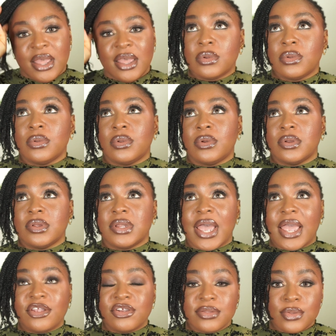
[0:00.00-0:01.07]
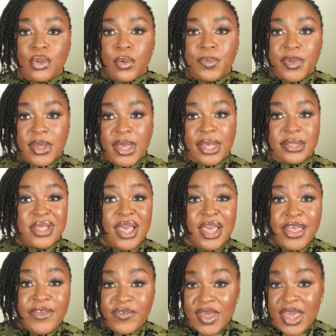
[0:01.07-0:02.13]
Oh God, I just hope you guys,
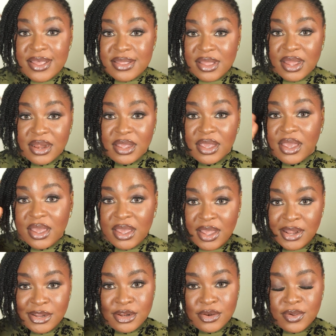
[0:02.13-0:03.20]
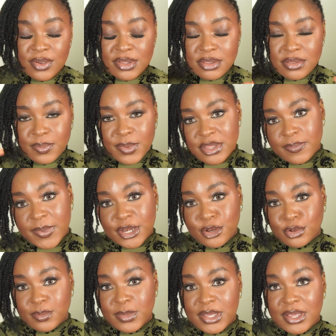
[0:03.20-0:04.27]
if you guys can hear any noise, please
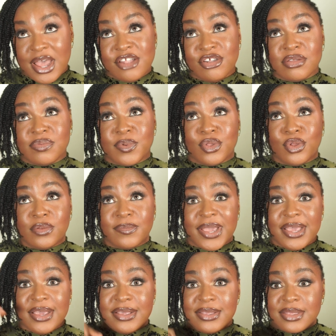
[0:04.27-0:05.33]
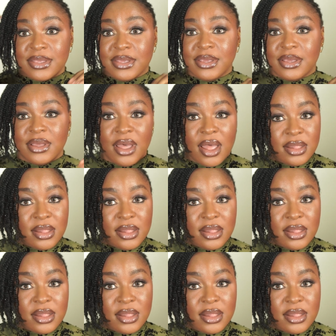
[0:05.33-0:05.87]
pardon me. I just put on my AC.